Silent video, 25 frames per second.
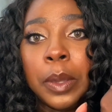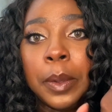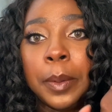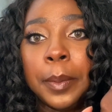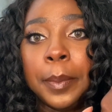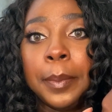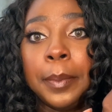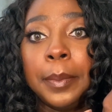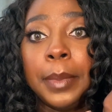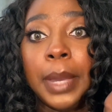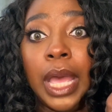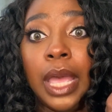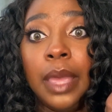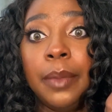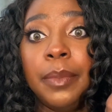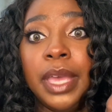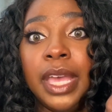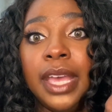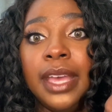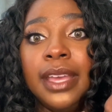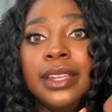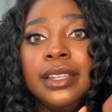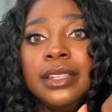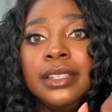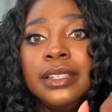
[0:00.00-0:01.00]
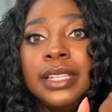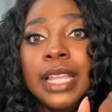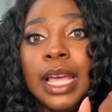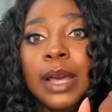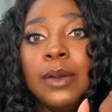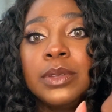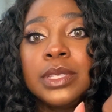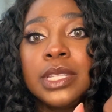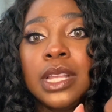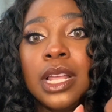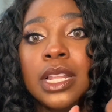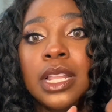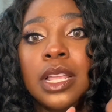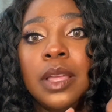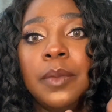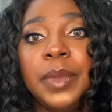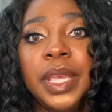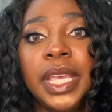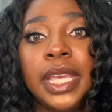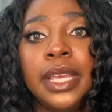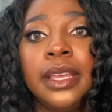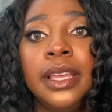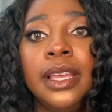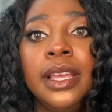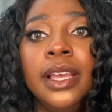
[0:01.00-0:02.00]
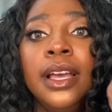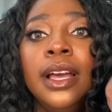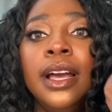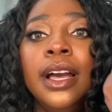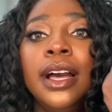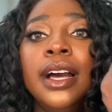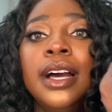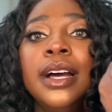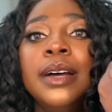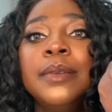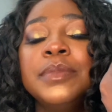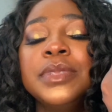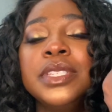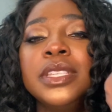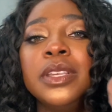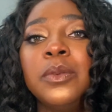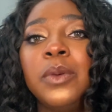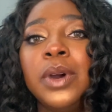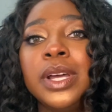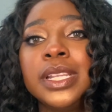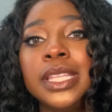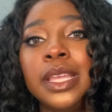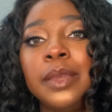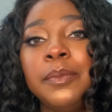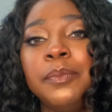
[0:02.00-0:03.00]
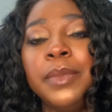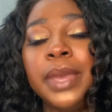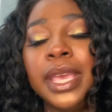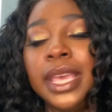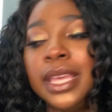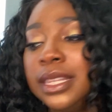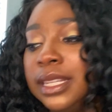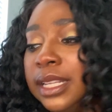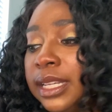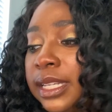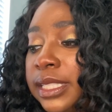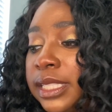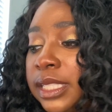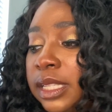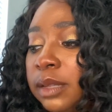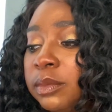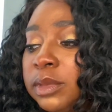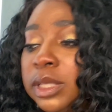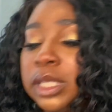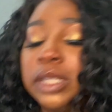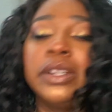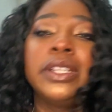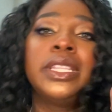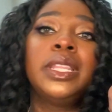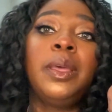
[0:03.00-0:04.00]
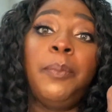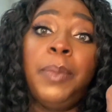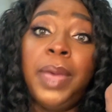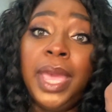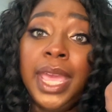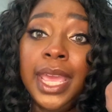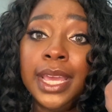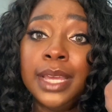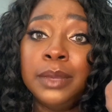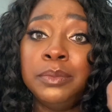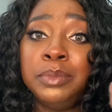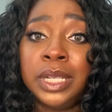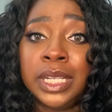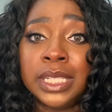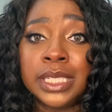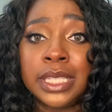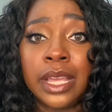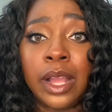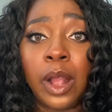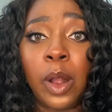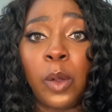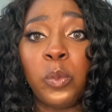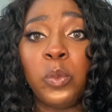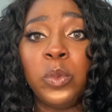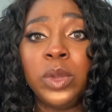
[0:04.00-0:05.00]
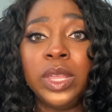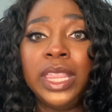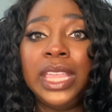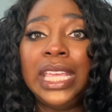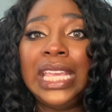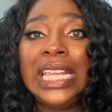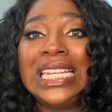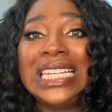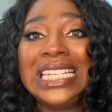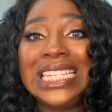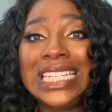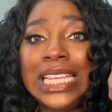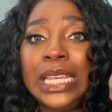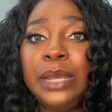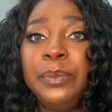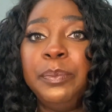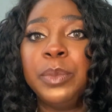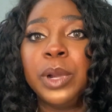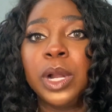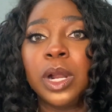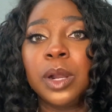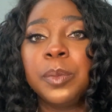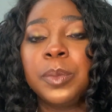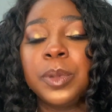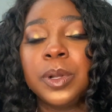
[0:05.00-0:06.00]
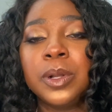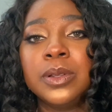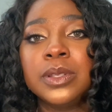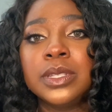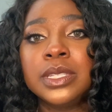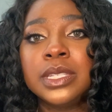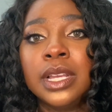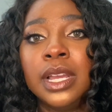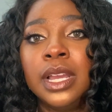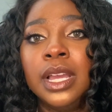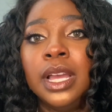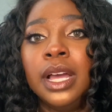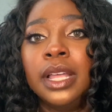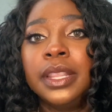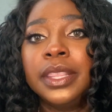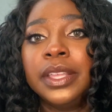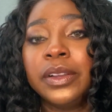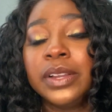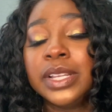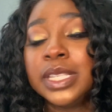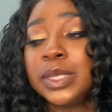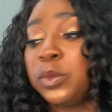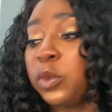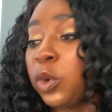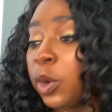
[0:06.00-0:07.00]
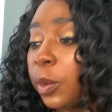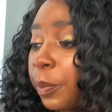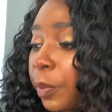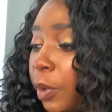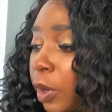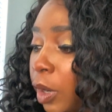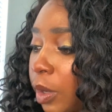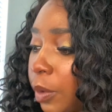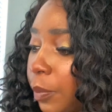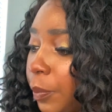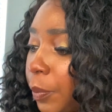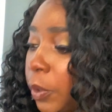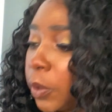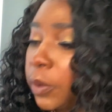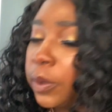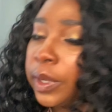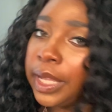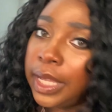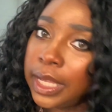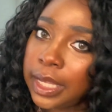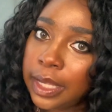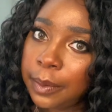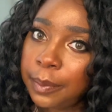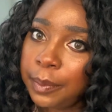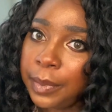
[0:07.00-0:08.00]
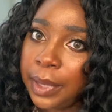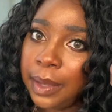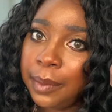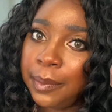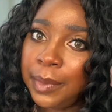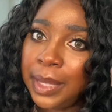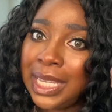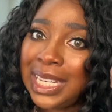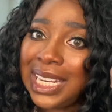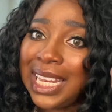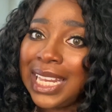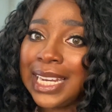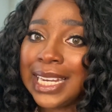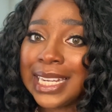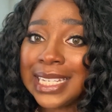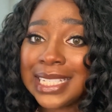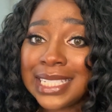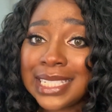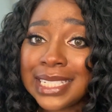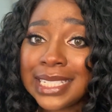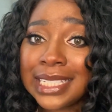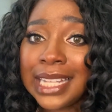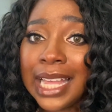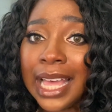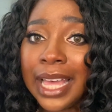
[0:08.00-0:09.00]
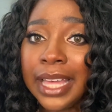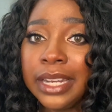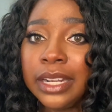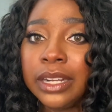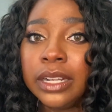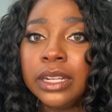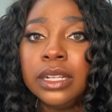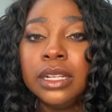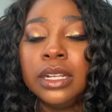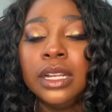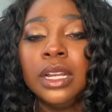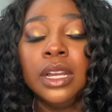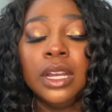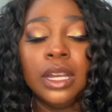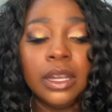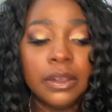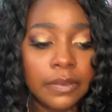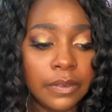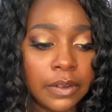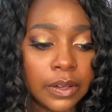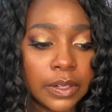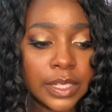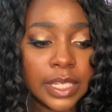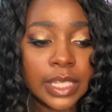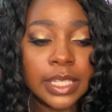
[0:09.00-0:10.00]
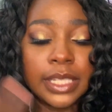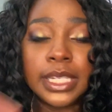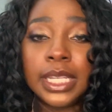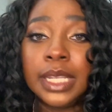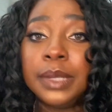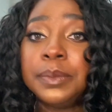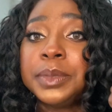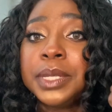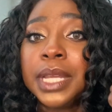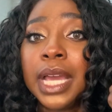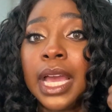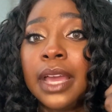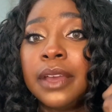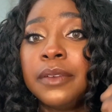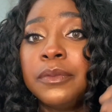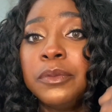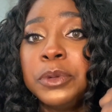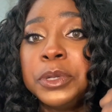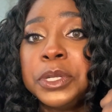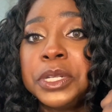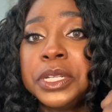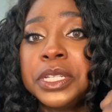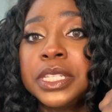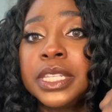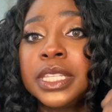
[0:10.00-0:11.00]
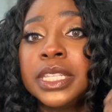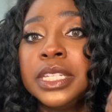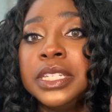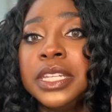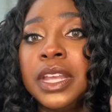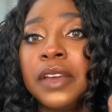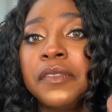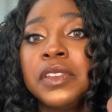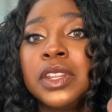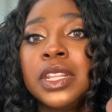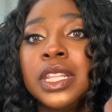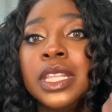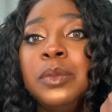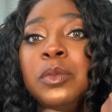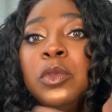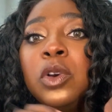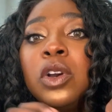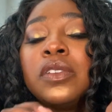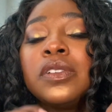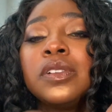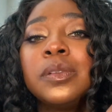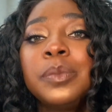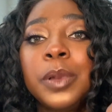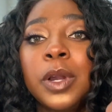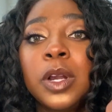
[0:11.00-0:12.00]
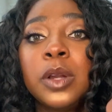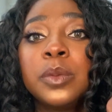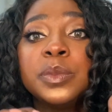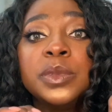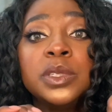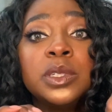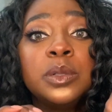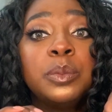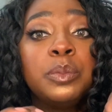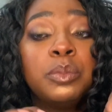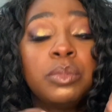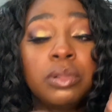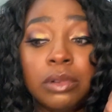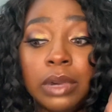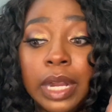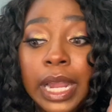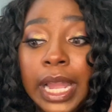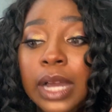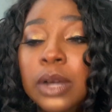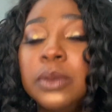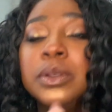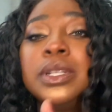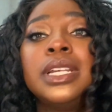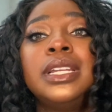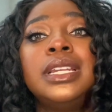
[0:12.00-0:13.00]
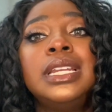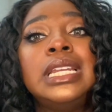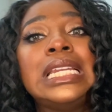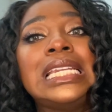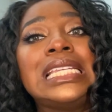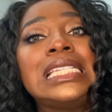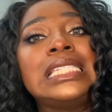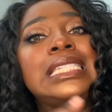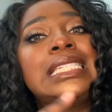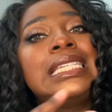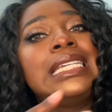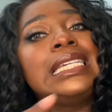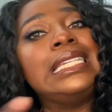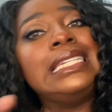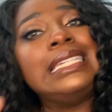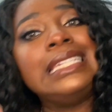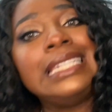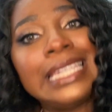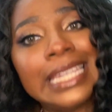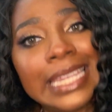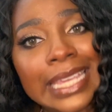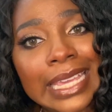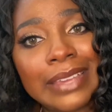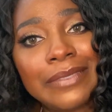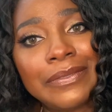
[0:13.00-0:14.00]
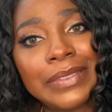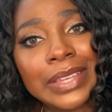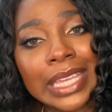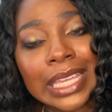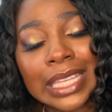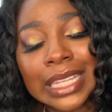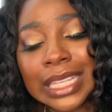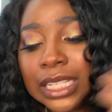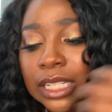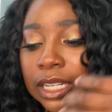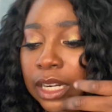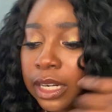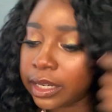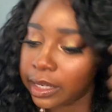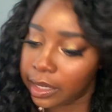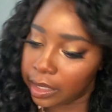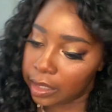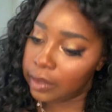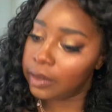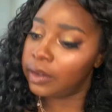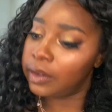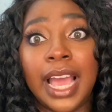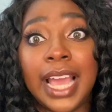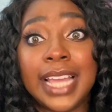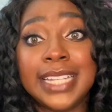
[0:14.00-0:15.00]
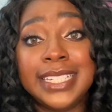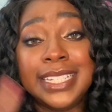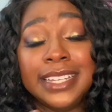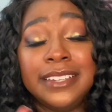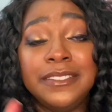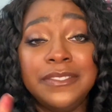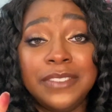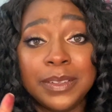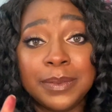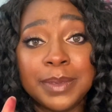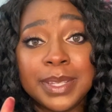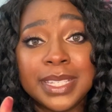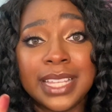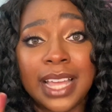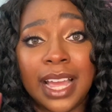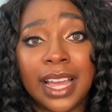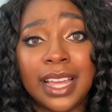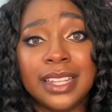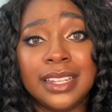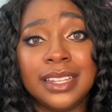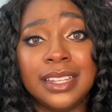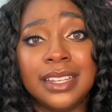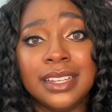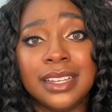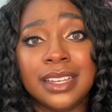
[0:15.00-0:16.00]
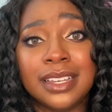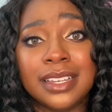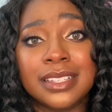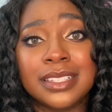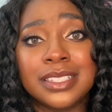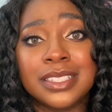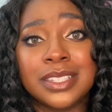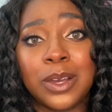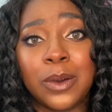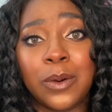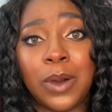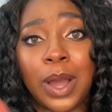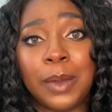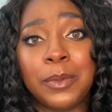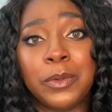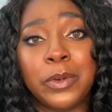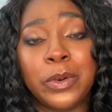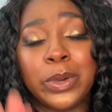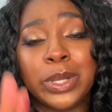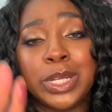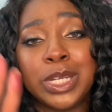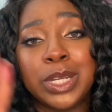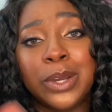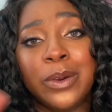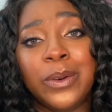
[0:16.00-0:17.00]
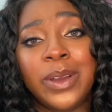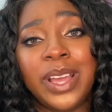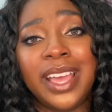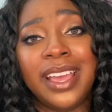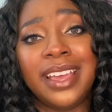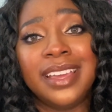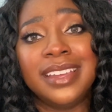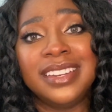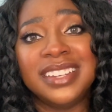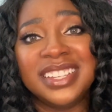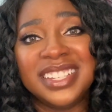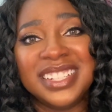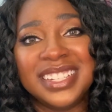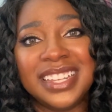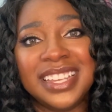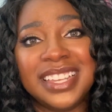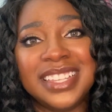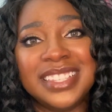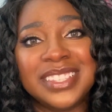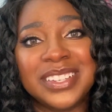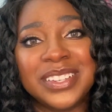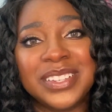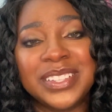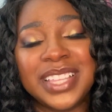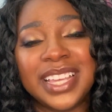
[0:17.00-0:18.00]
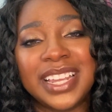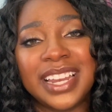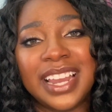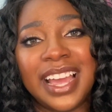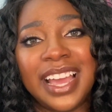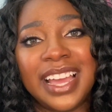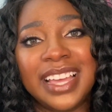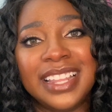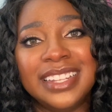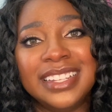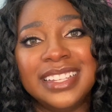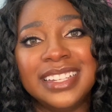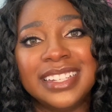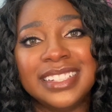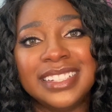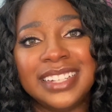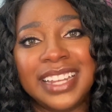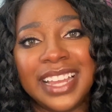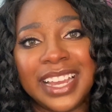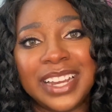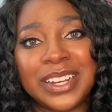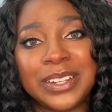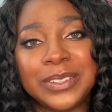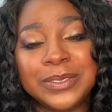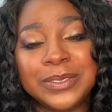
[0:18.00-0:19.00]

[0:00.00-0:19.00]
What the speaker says: My bad. That was all on me. So while they may look similar in the pan because they are really deep purples, there is more purple in Commitment and it's lighter versus Deep Dive, which is definitely more of a purple brown and it is significantly darker. did film this eye look, so I'm going to go ahead and insert that eye look now.